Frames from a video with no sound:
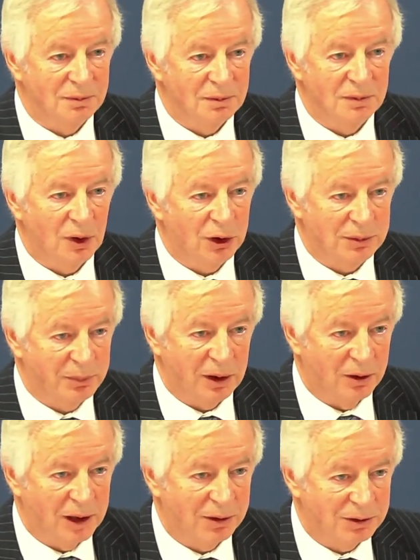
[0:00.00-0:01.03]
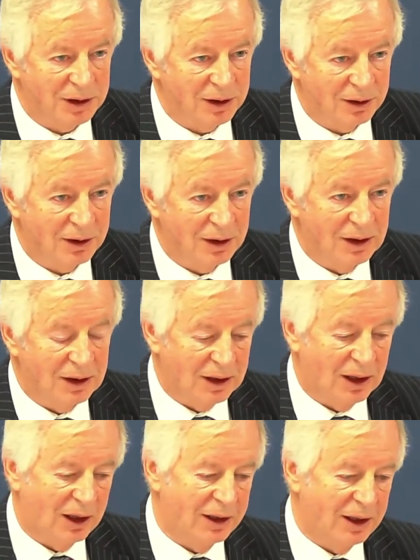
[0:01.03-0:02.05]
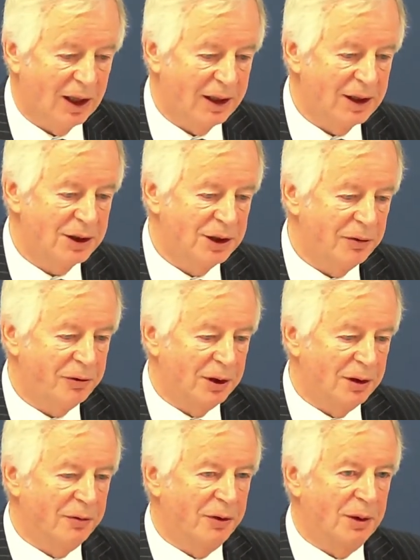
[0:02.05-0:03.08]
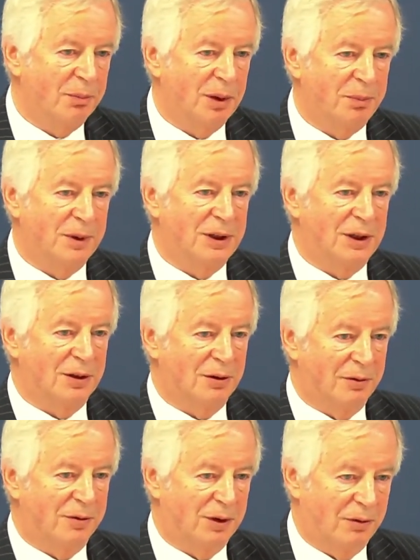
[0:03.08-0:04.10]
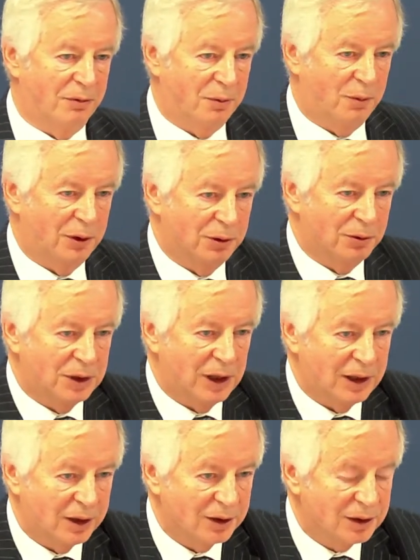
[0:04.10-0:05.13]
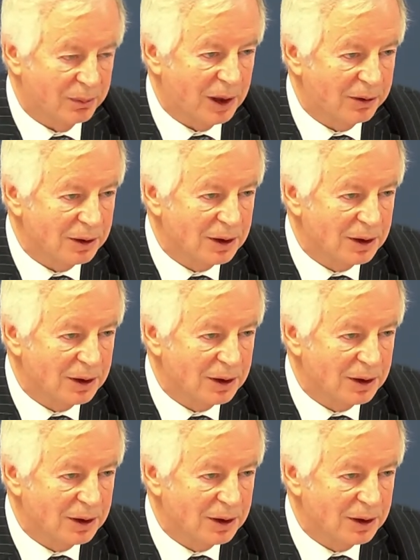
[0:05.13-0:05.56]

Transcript: hospital or health centre? Now, are these different for the purposes of what you're telling us about?